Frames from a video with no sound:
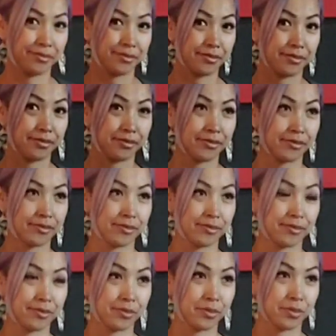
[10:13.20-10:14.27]

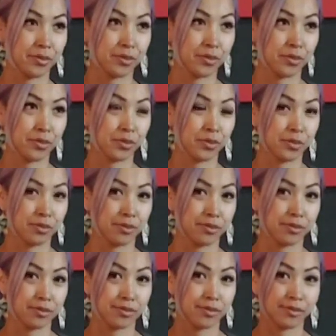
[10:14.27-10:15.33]

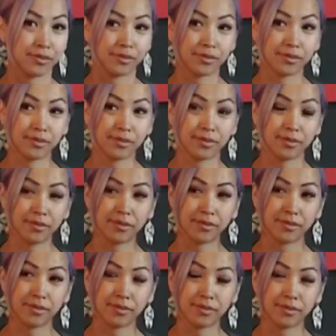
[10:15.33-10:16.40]

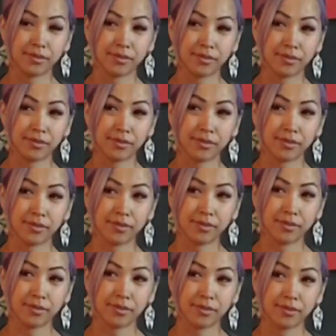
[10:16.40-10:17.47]

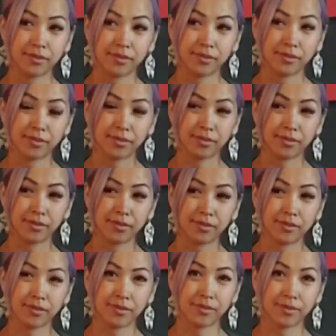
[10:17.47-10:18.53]

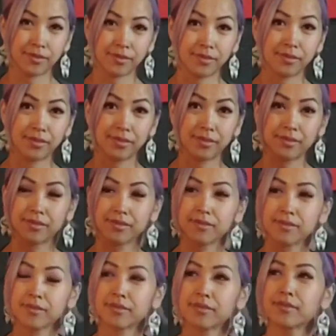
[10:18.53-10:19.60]

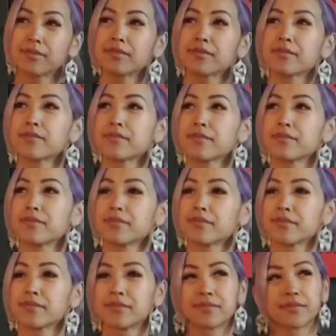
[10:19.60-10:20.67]

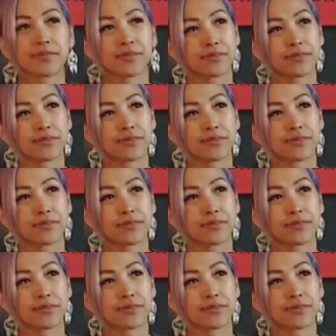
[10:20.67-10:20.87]
[no speech]